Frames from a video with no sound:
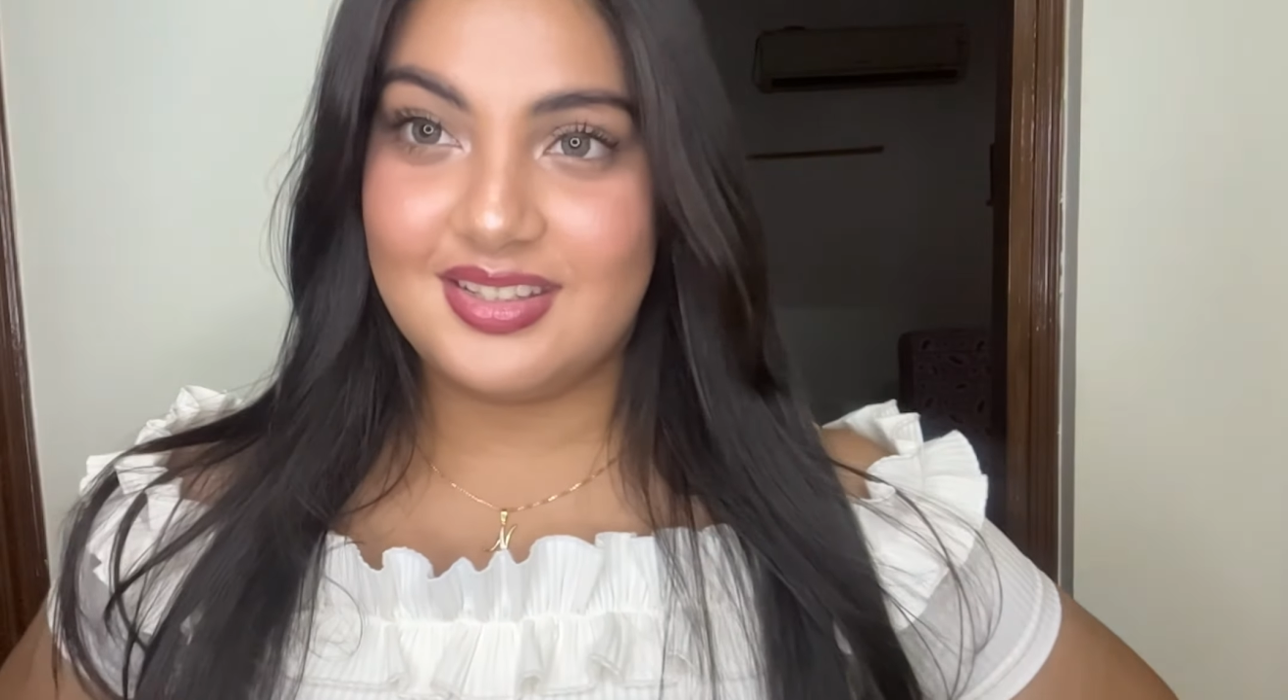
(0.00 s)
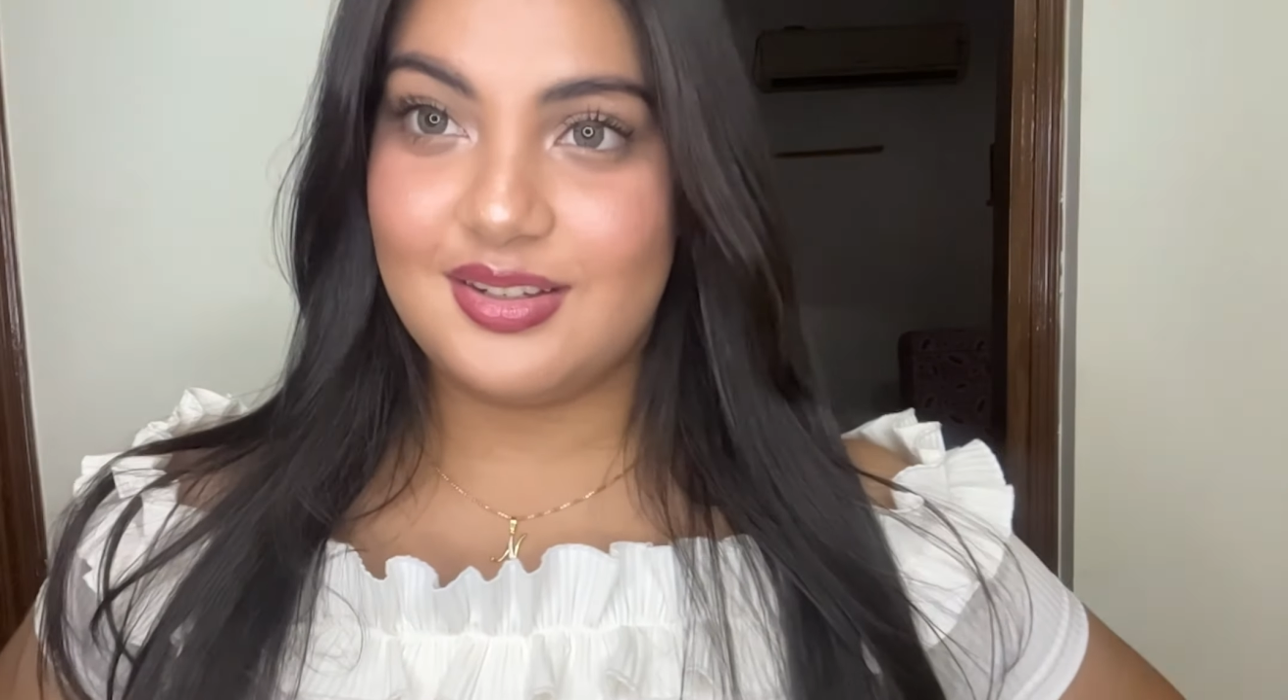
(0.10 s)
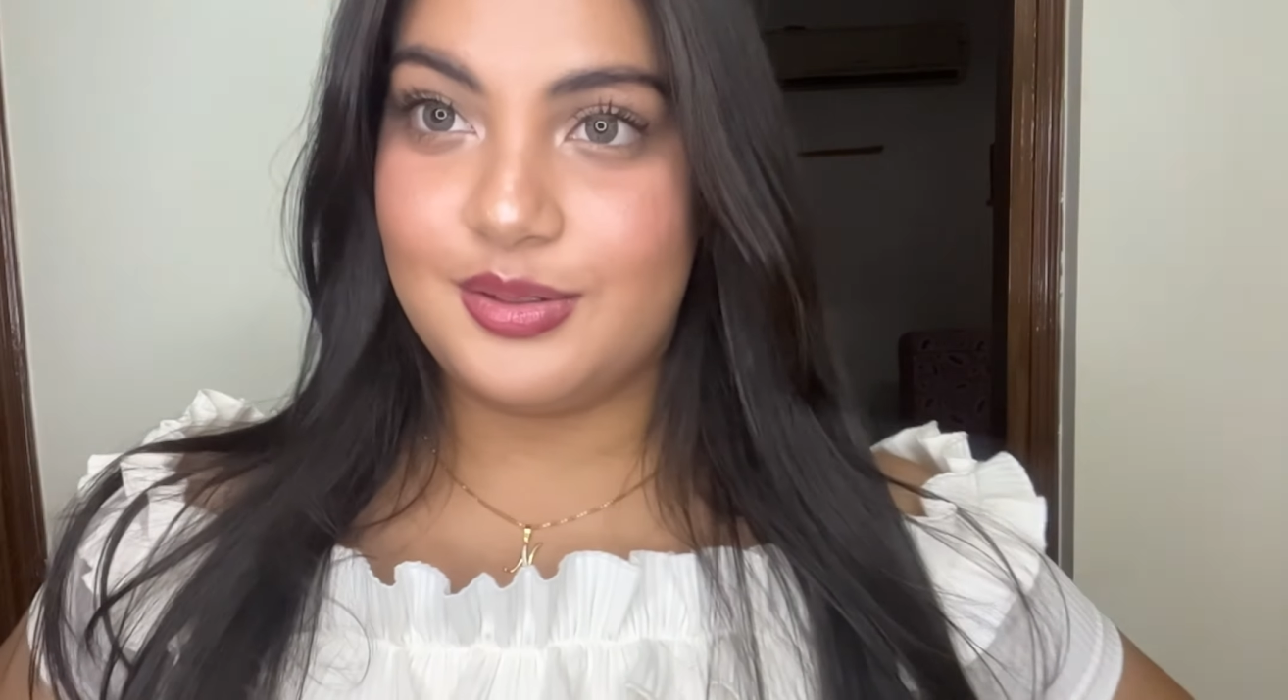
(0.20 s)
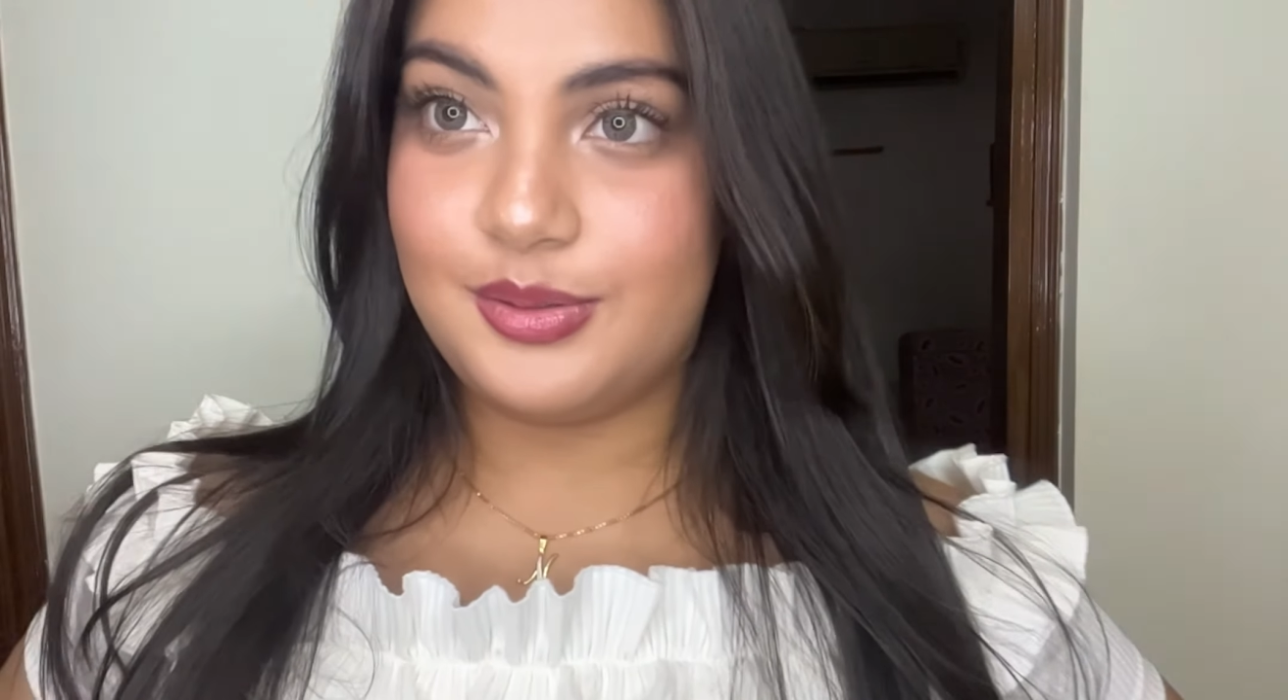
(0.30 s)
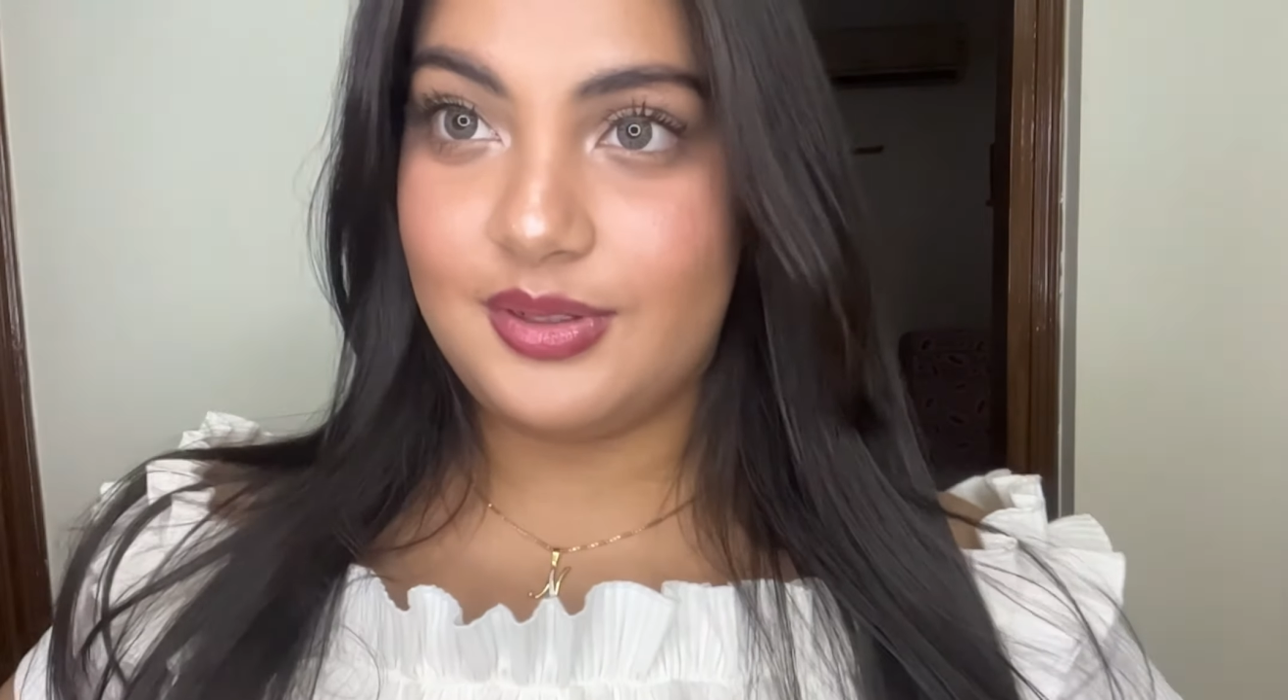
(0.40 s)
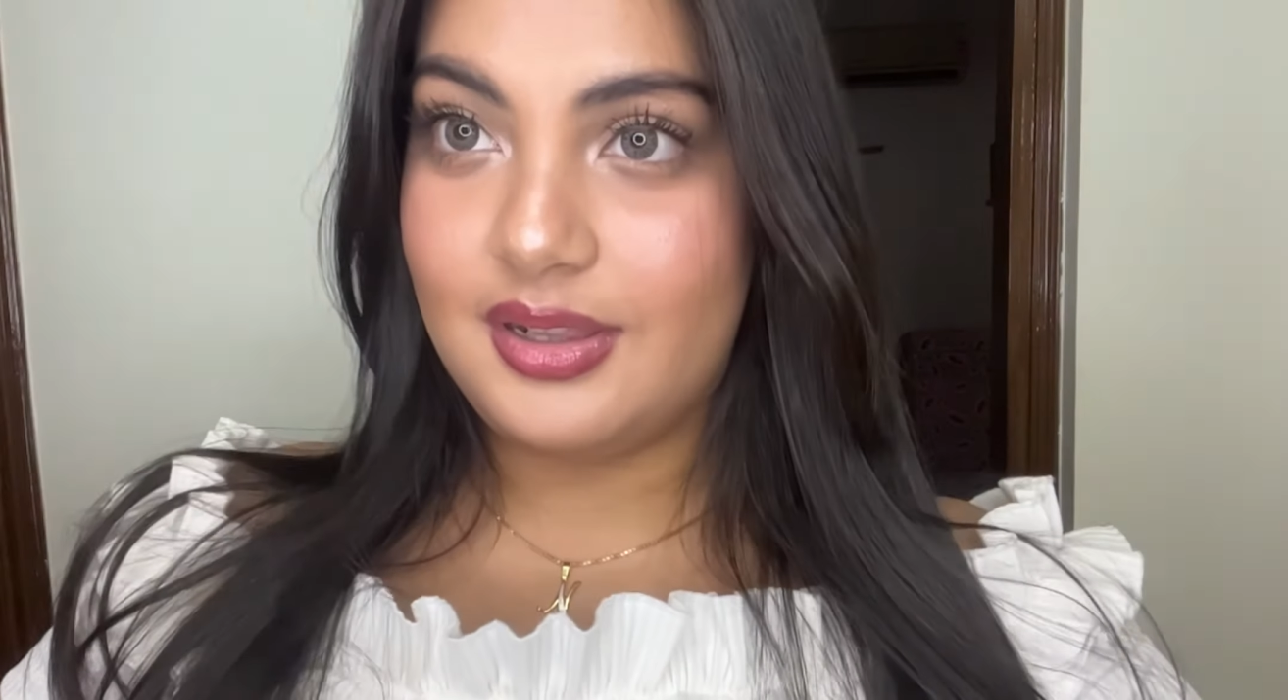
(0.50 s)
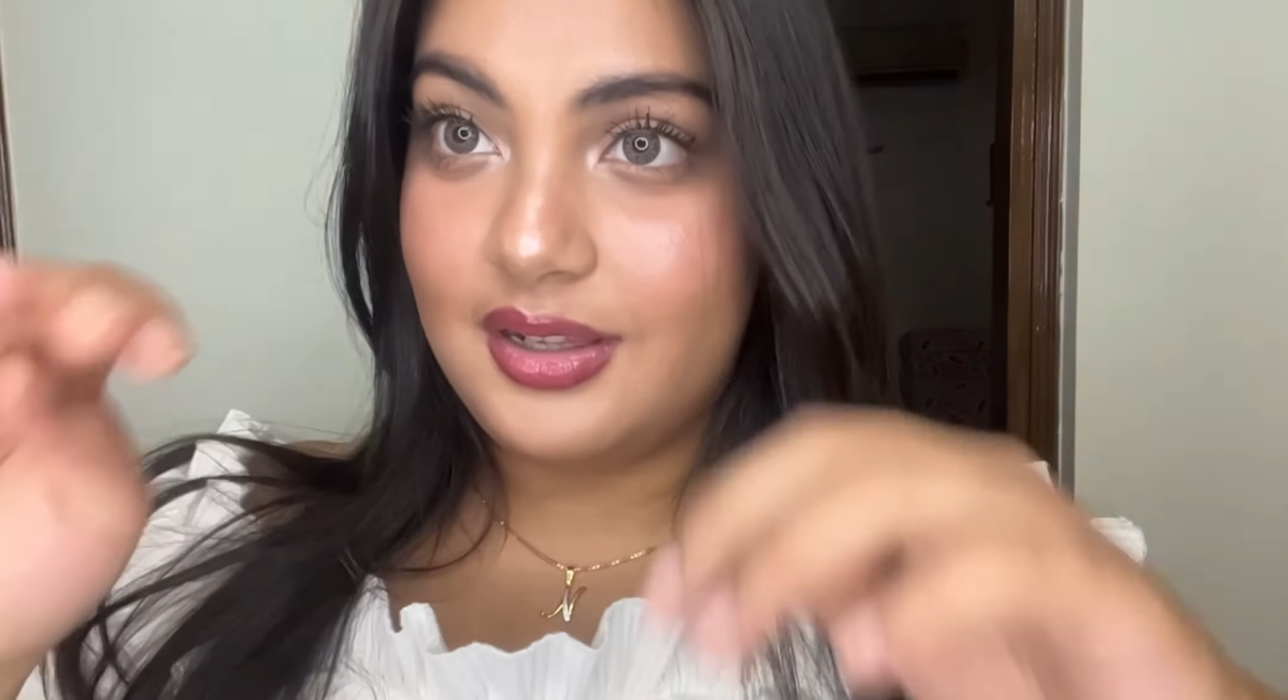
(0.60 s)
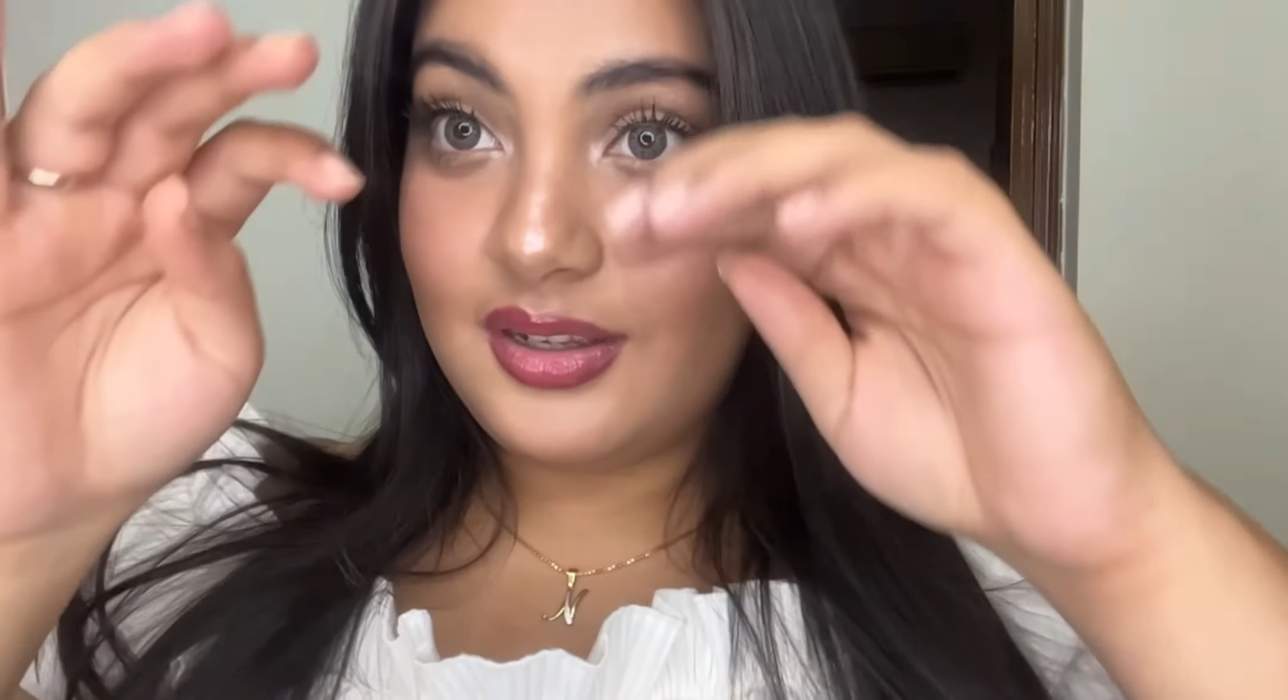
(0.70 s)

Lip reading: the whole